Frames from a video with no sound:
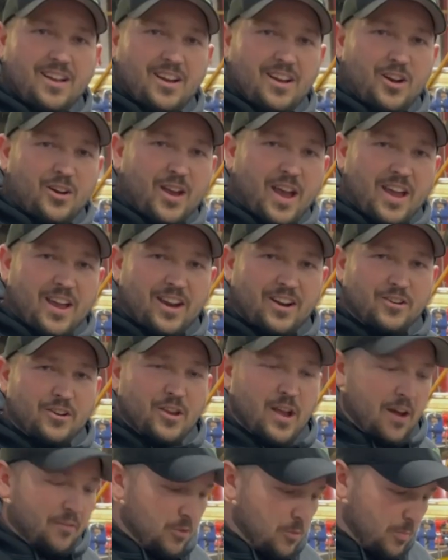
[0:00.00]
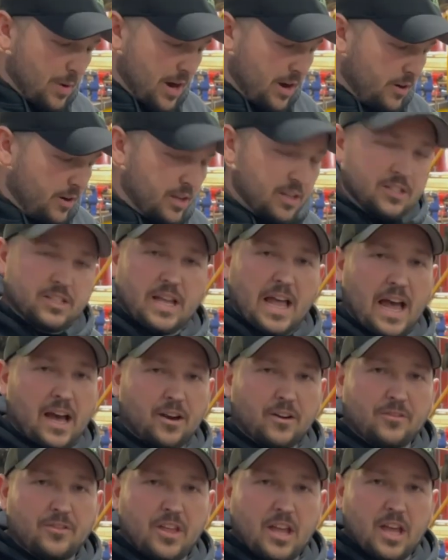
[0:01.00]
Okay, here you have the bearings
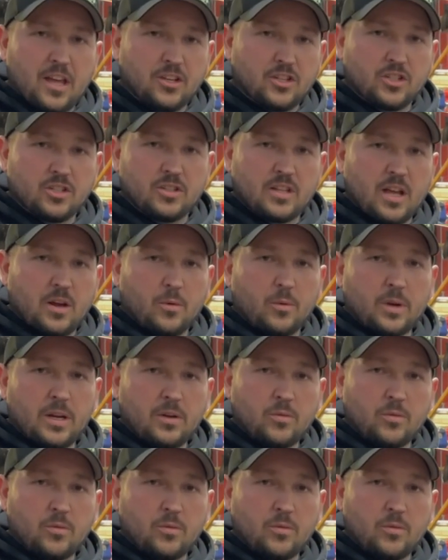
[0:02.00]
out of the engine that we